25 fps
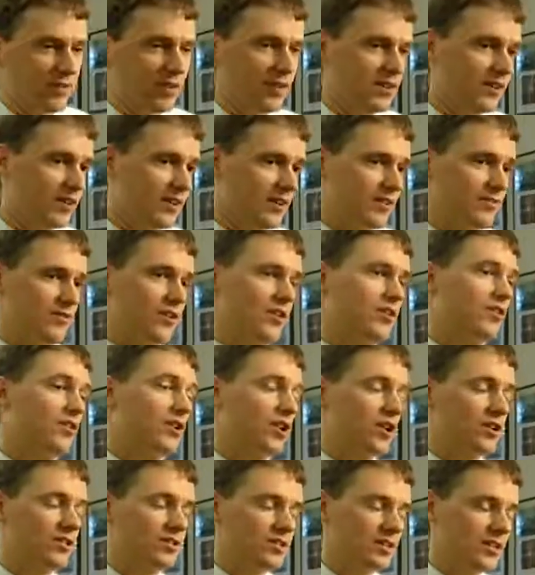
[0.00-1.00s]
for
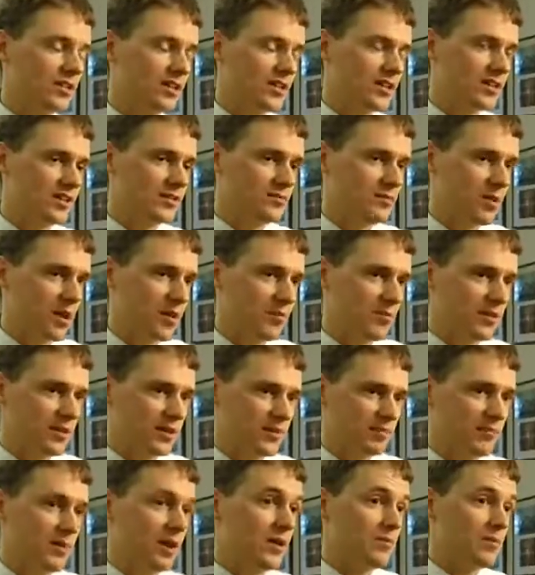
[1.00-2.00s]
30 years,
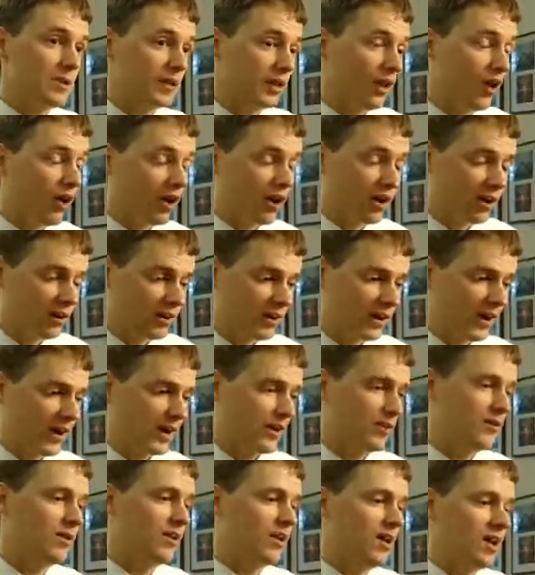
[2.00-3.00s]
maybe longer
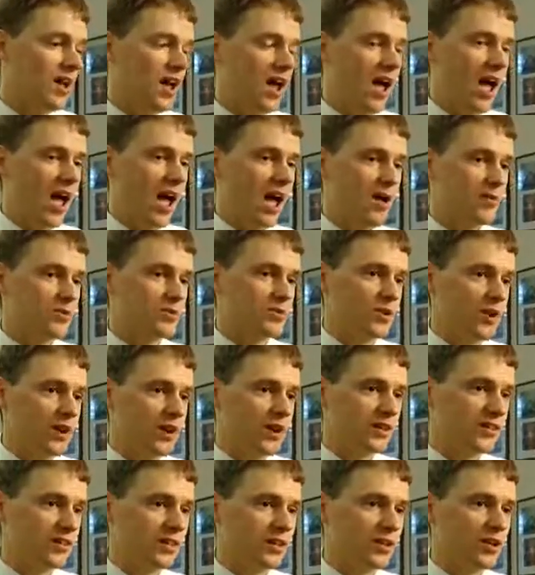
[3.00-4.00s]
now. So
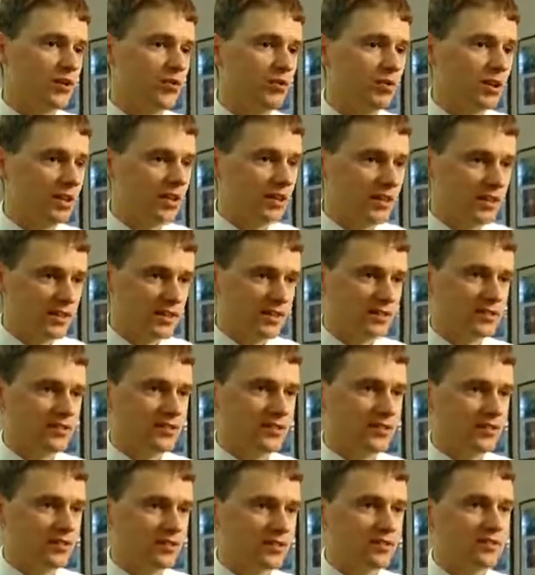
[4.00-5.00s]
I think you really need
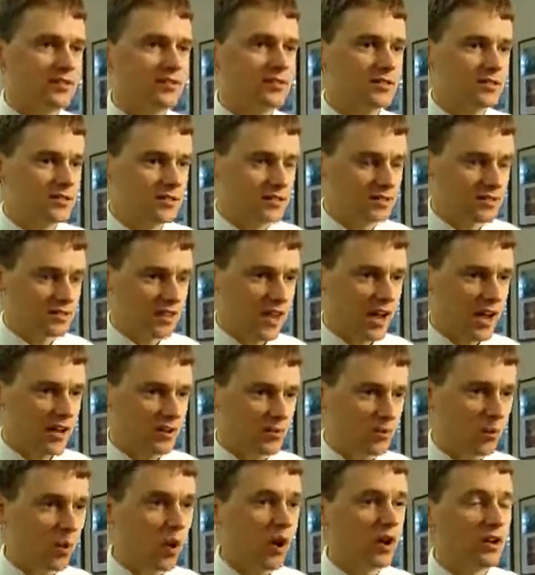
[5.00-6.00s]
to
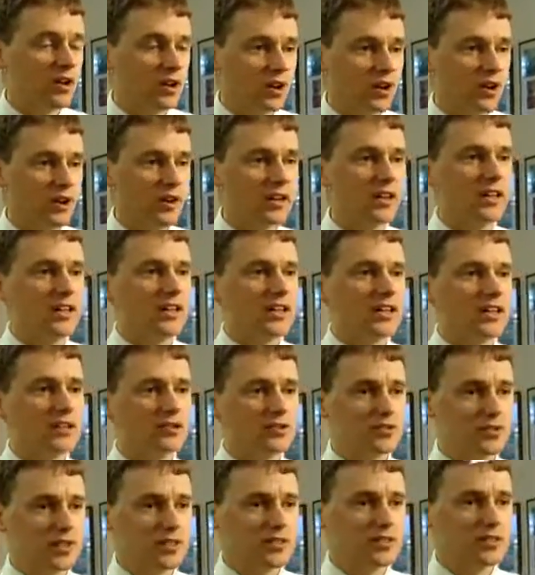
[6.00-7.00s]
decide what your key
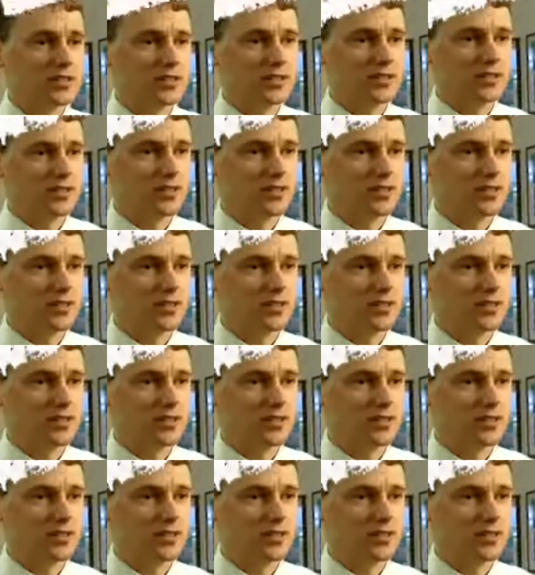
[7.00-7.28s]
interest